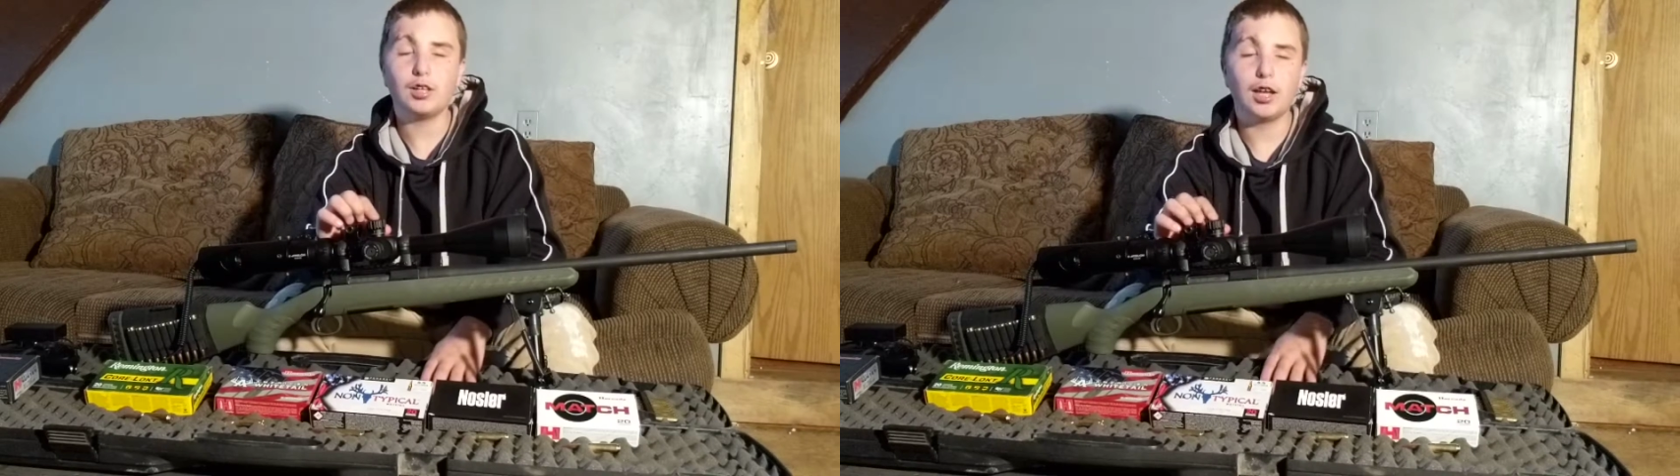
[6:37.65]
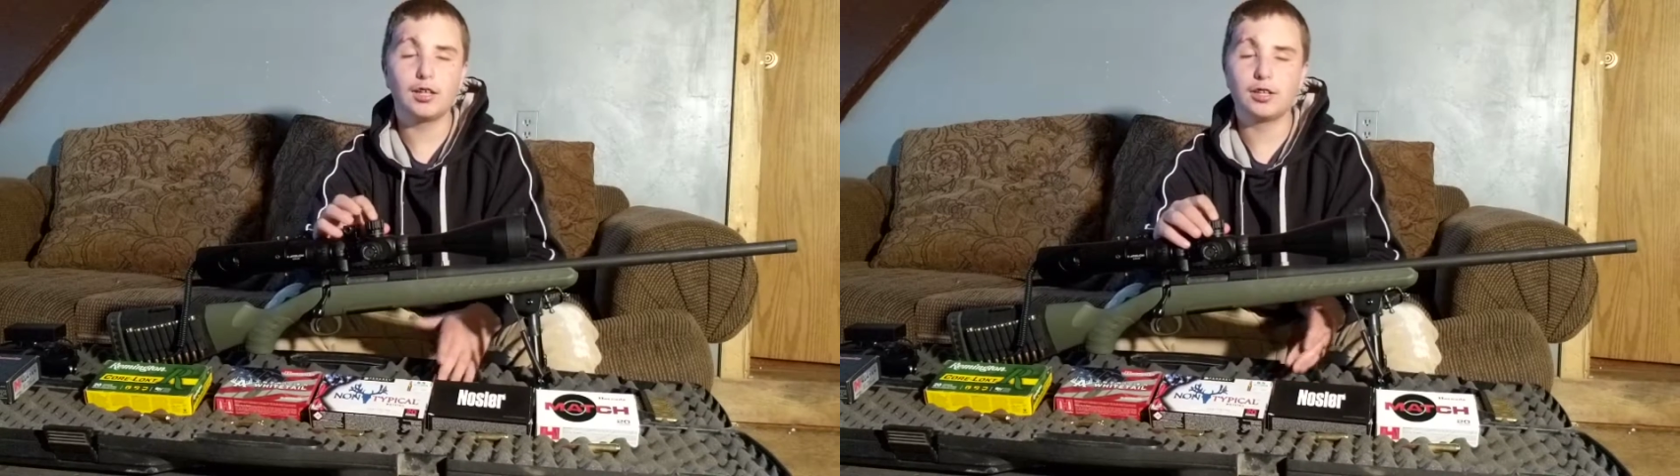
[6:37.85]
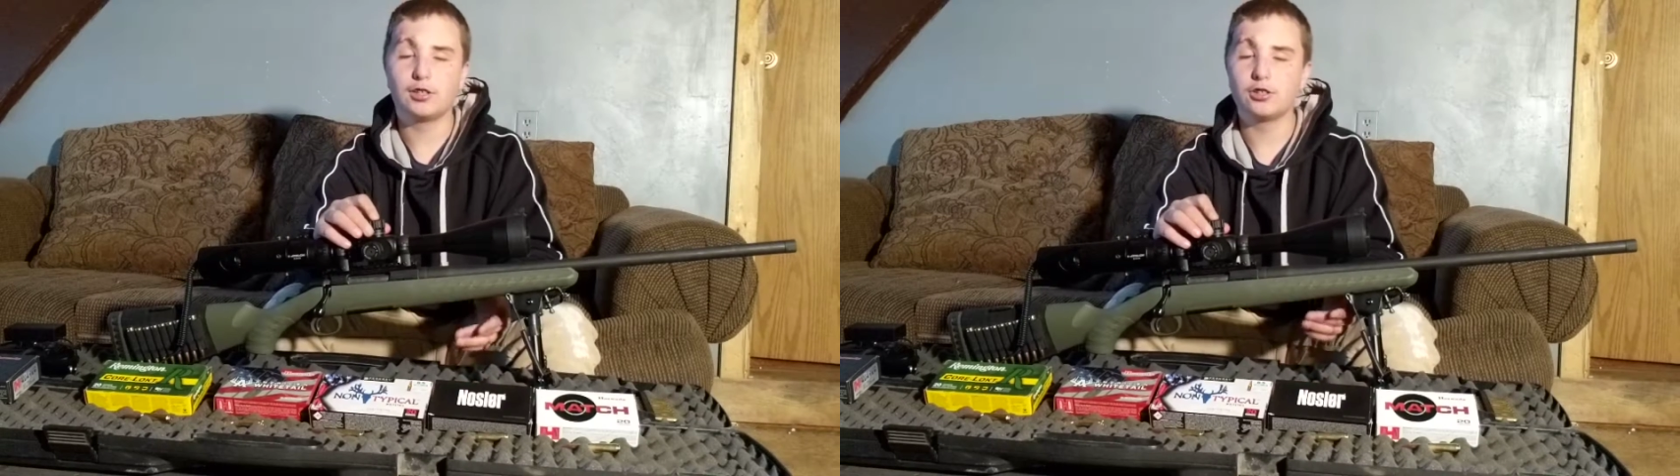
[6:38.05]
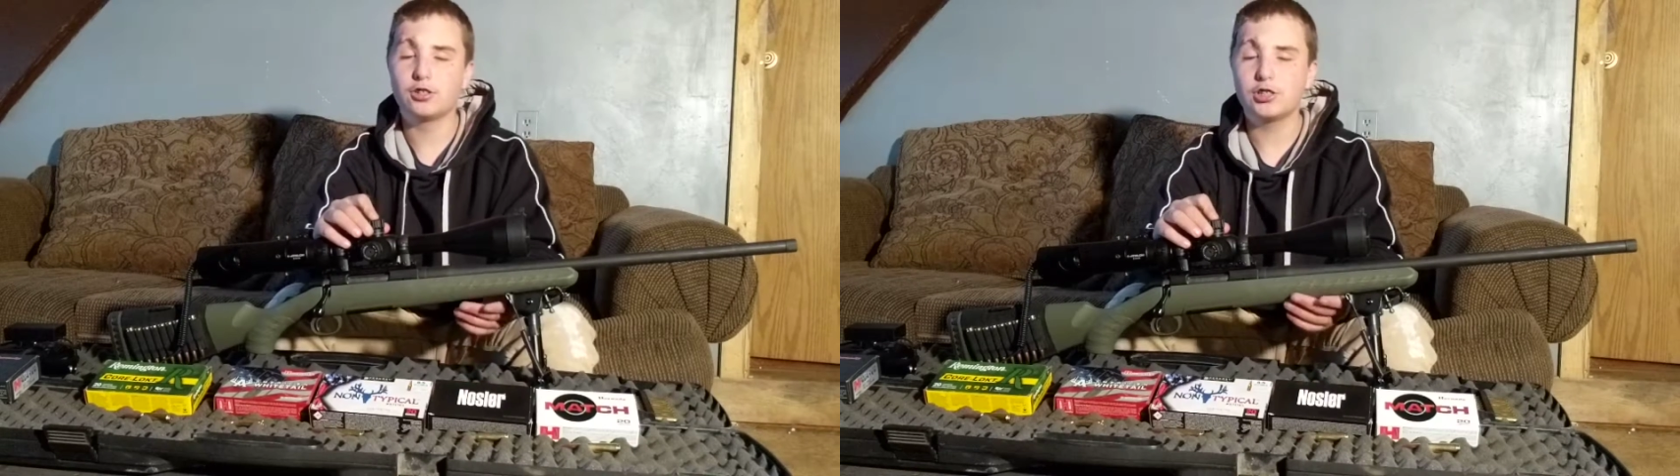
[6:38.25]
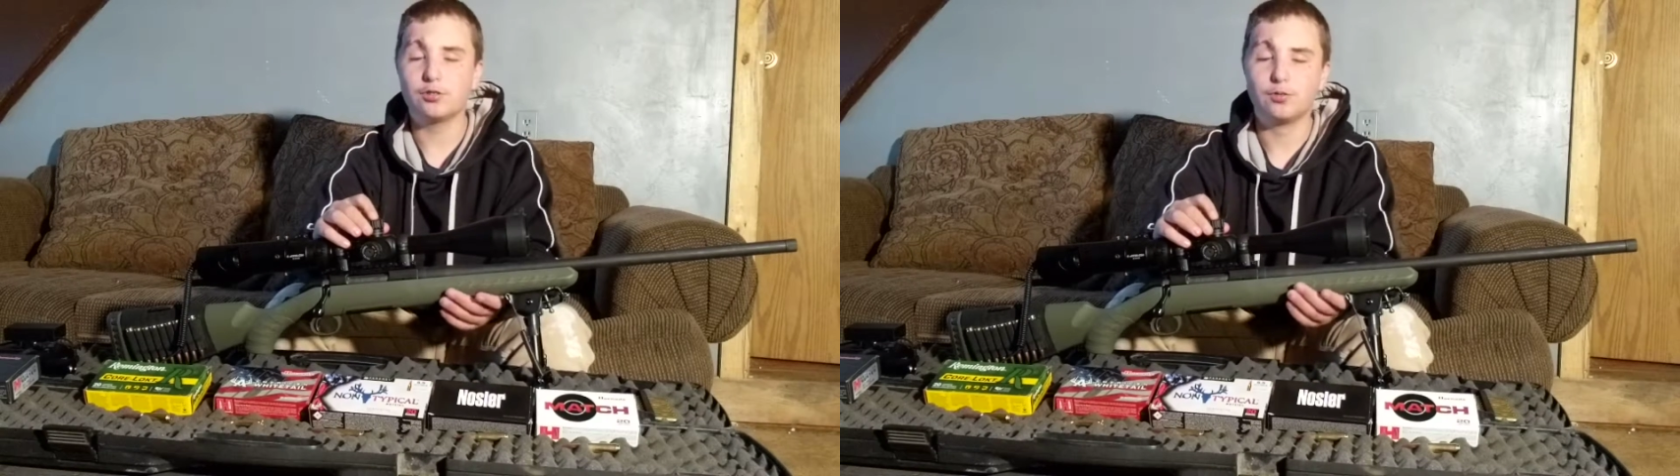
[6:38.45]
and then you can
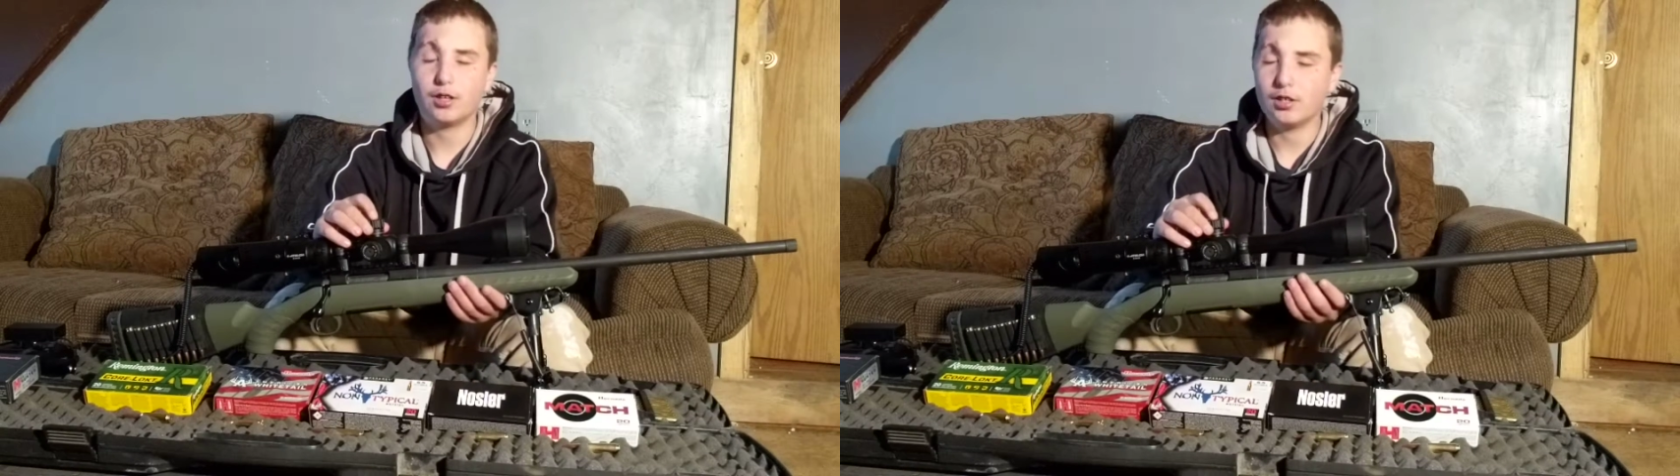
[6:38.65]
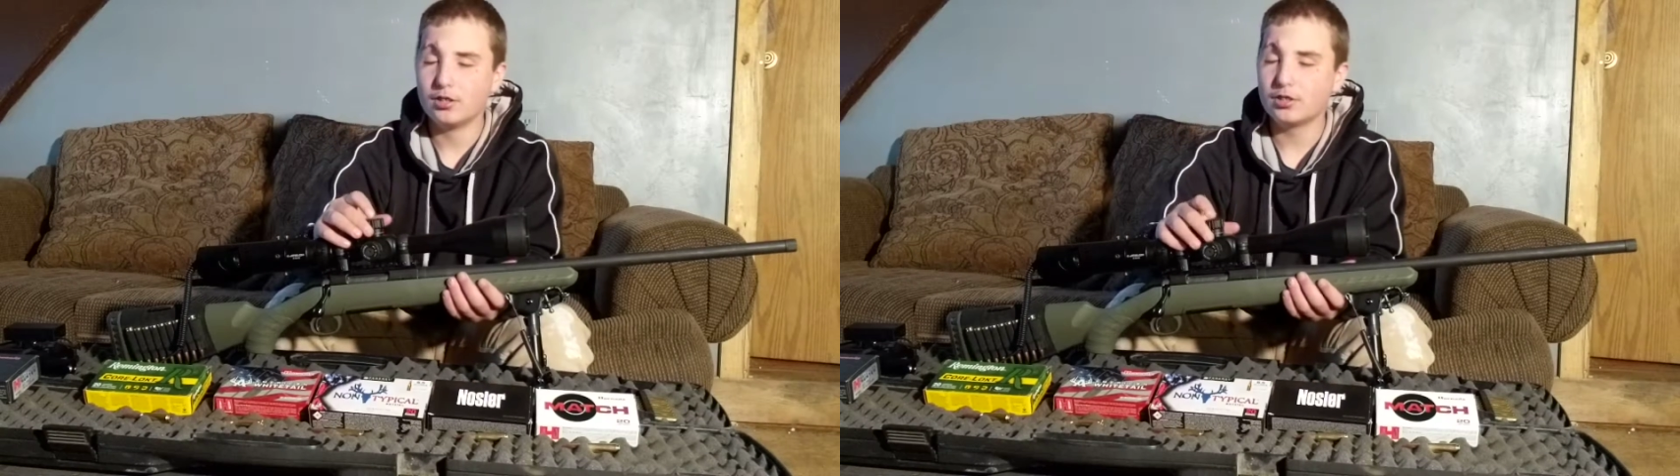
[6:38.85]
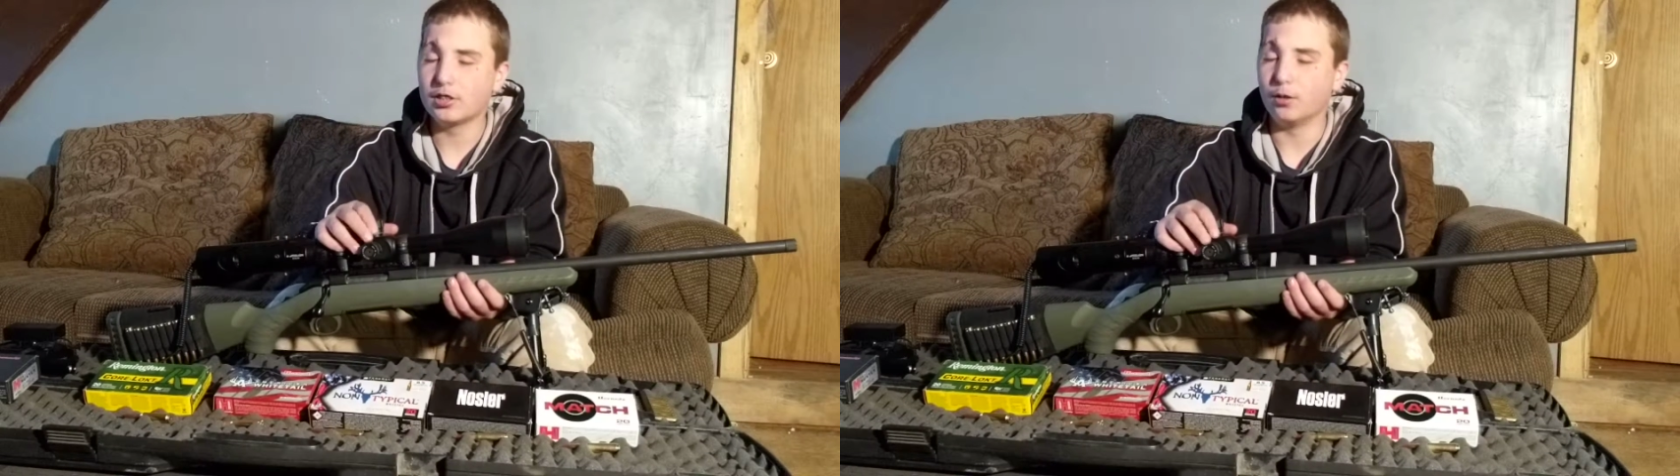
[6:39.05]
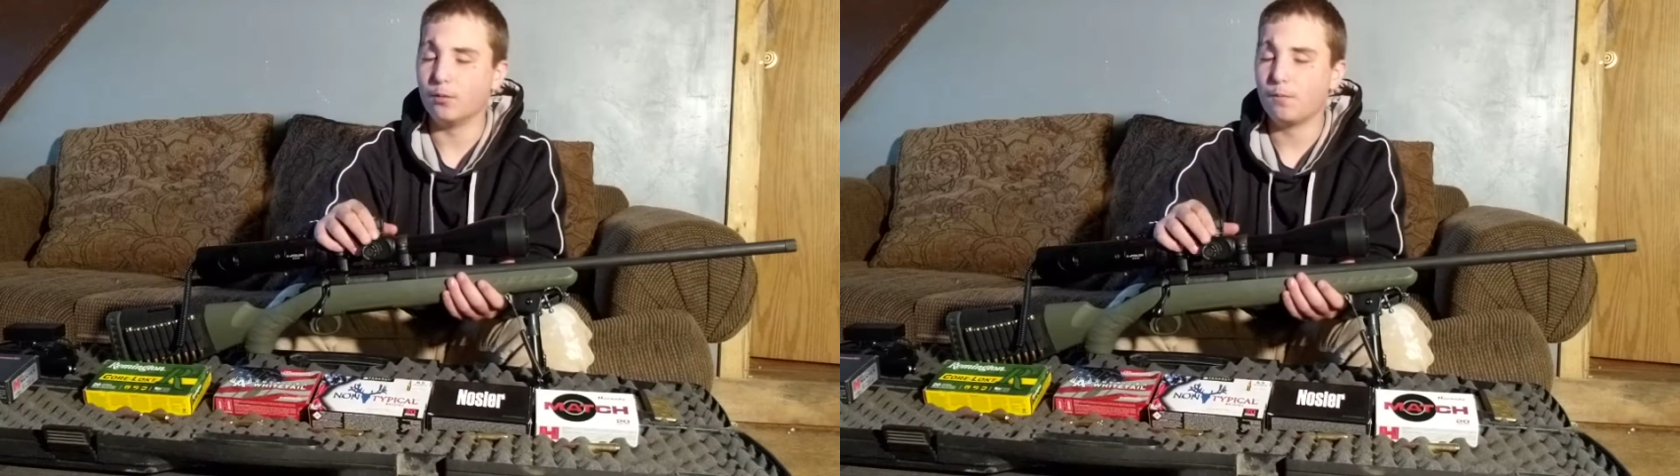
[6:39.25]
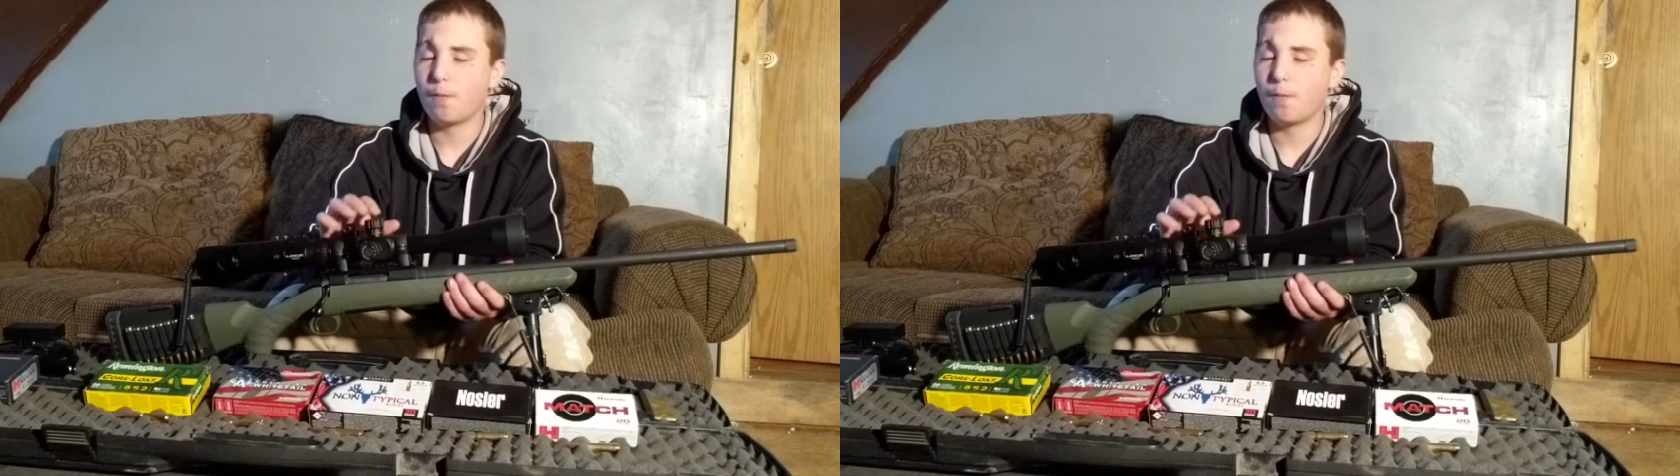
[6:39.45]
shoot. So,